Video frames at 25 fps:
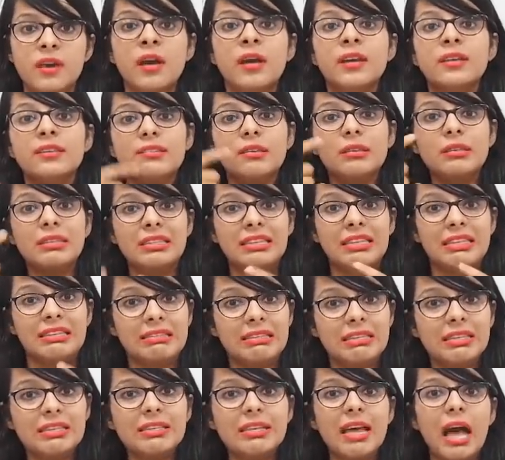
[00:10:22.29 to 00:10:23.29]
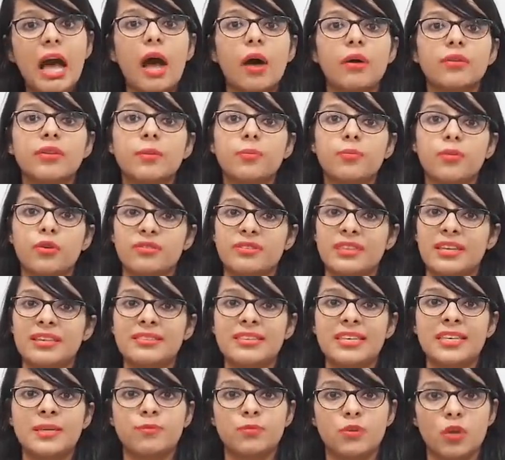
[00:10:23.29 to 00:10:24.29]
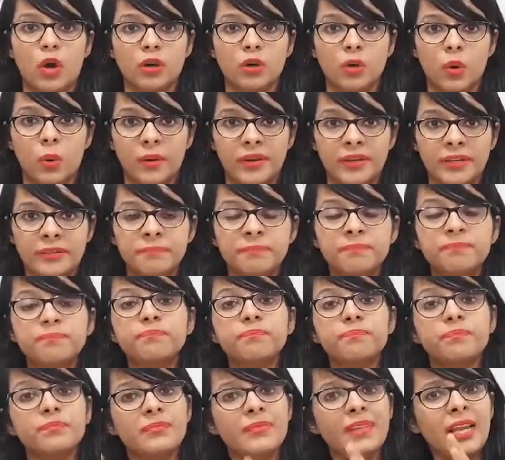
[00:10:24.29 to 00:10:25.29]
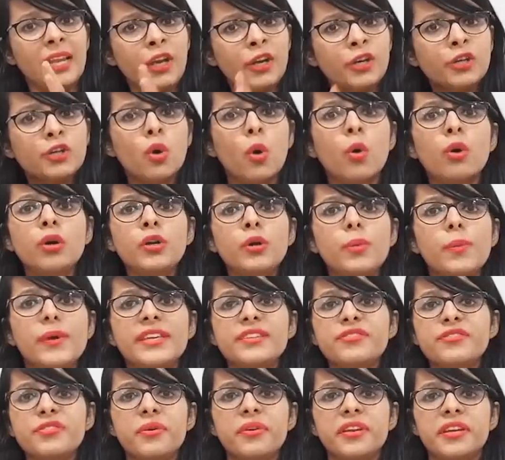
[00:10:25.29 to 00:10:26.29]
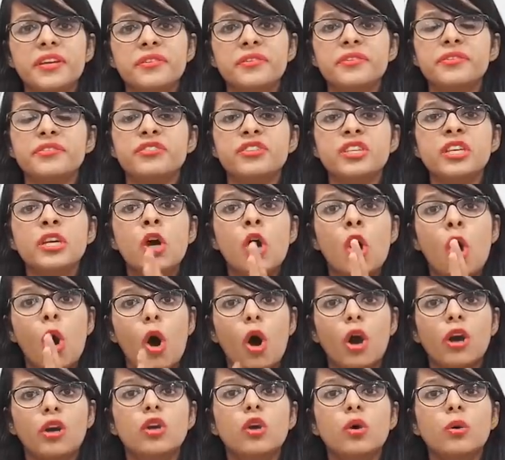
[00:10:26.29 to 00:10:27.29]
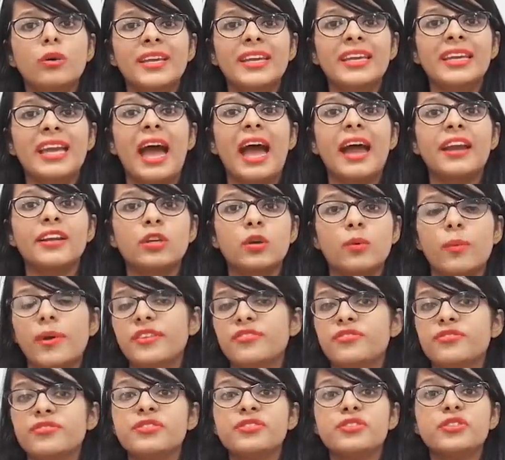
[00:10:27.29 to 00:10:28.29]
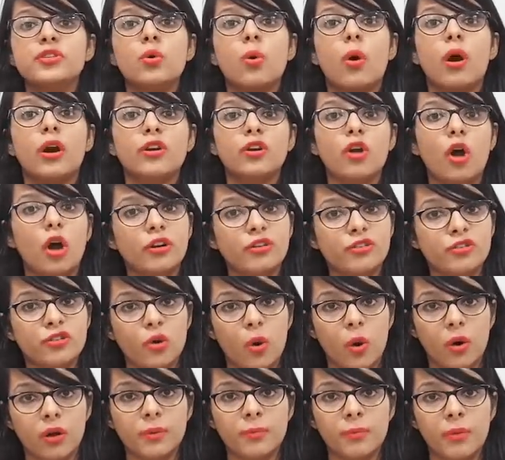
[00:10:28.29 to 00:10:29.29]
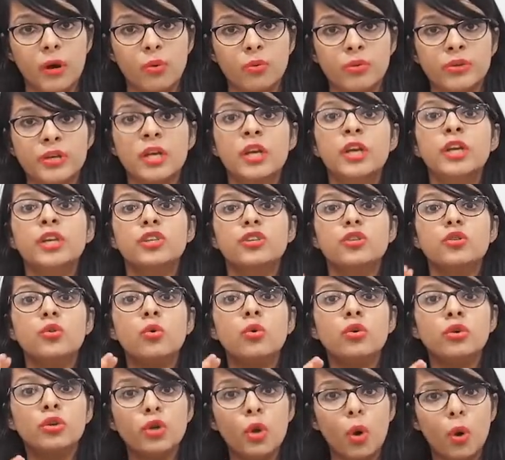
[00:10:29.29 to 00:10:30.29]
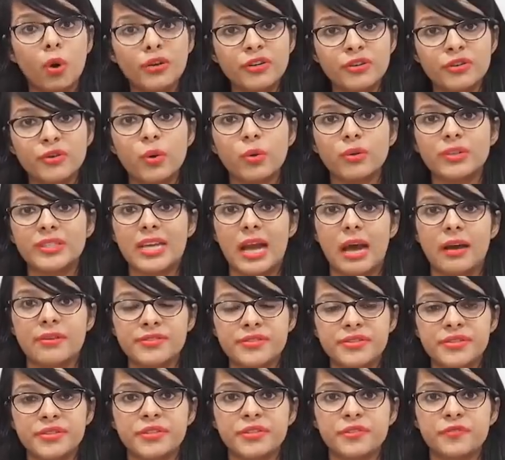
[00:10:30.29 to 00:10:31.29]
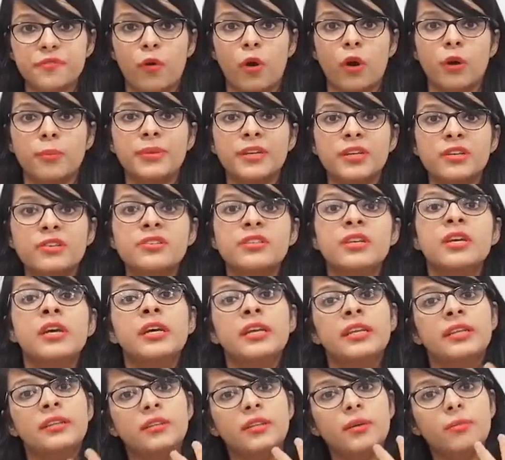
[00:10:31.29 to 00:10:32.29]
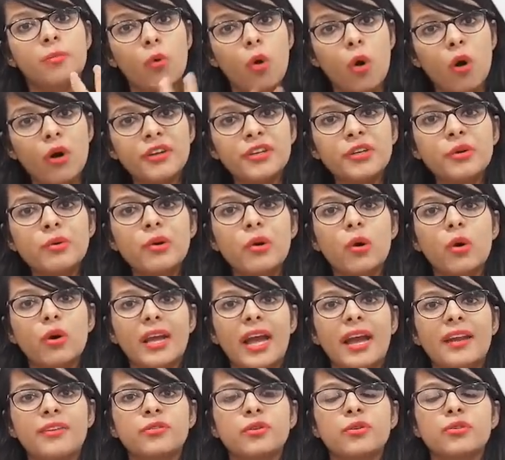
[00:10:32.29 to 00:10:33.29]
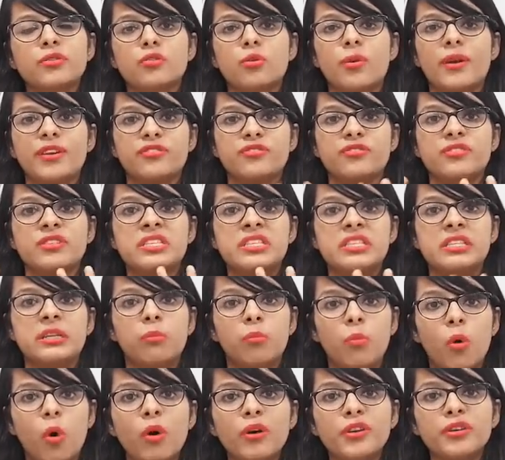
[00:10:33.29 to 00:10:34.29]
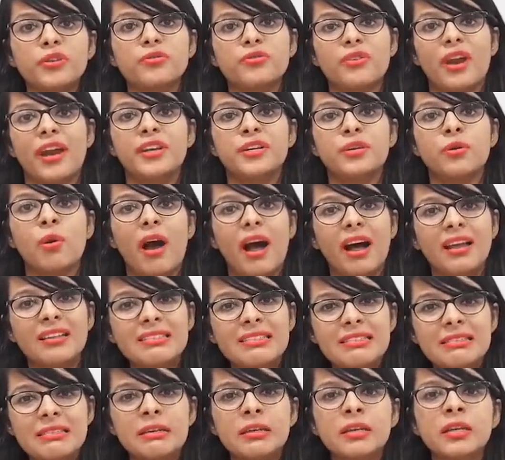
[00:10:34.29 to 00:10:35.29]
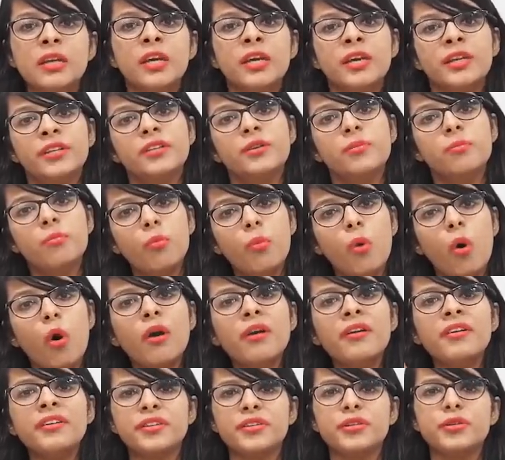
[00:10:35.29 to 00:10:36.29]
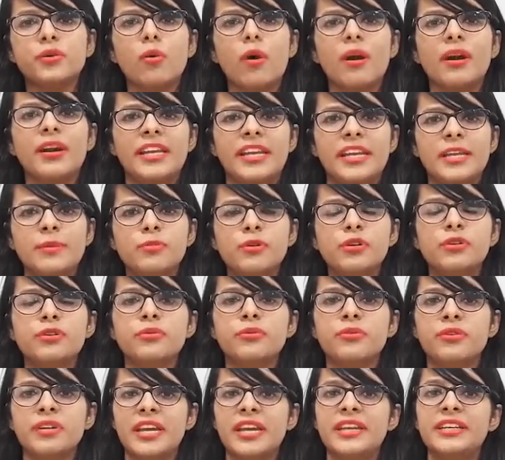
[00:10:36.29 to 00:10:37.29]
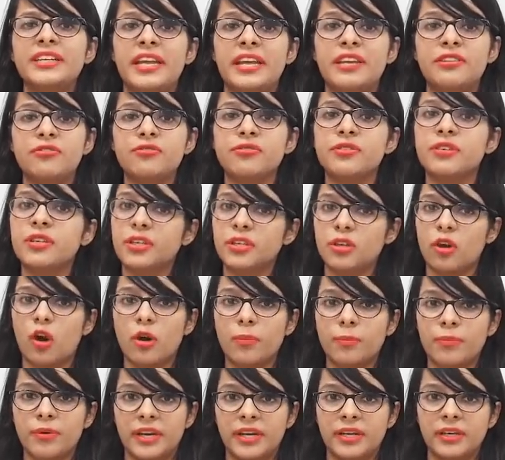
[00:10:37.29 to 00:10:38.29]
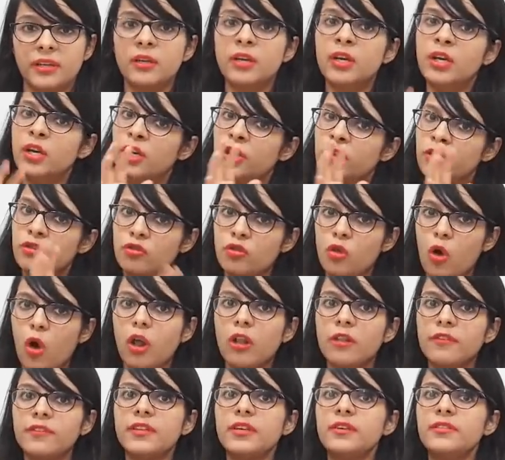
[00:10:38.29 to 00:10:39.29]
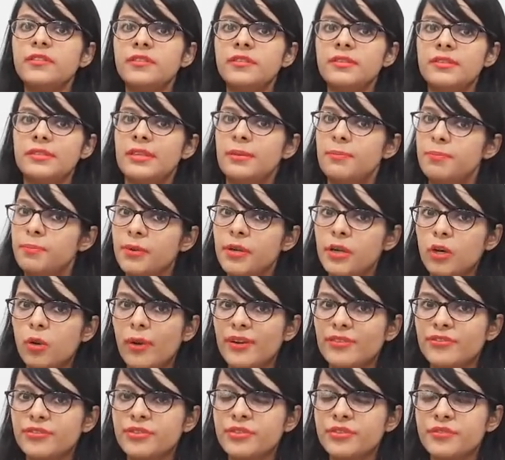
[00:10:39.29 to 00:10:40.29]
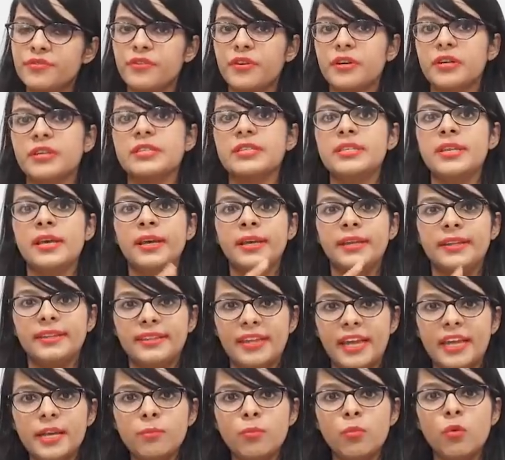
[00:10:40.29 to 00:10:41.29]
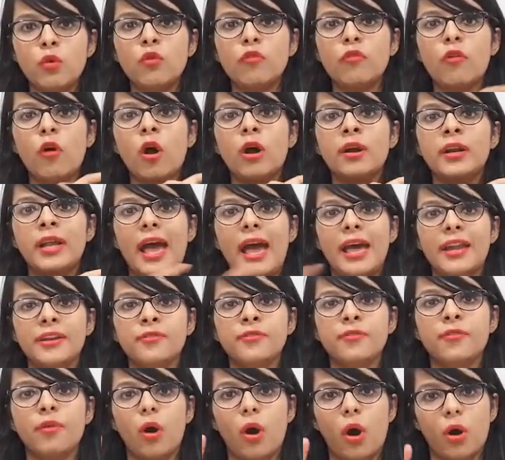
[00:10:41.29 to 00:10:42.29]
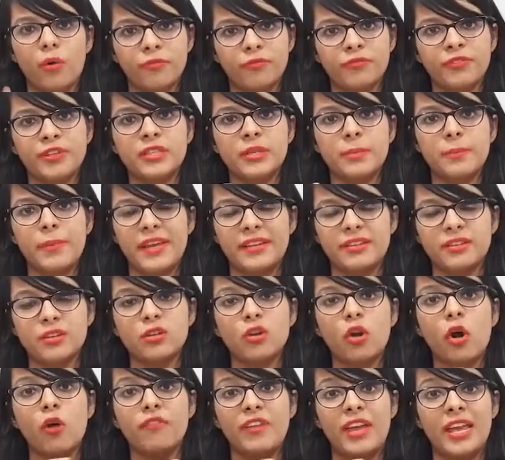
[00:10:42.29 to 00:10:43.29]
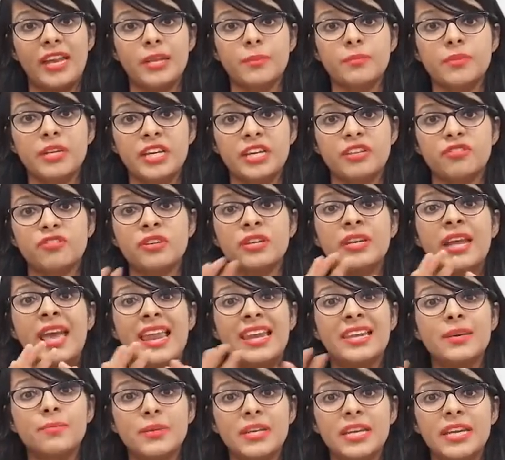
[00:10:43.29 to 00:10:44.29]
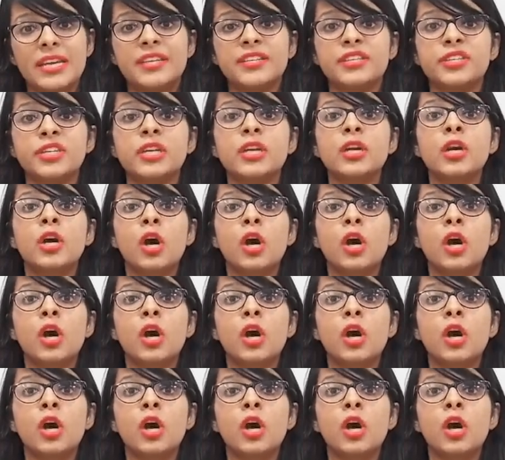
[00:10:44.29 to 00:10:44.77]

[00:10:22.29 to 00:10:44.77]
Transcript: So this is how the process keeps on going don't waste your energy on looking at questions you are not sure about you don't know the answers for because the more you look at those questions the more you try to answer the more you are able to create tension in your brain solve the simple questions first then move on and uh, with the method of elimination eliminate the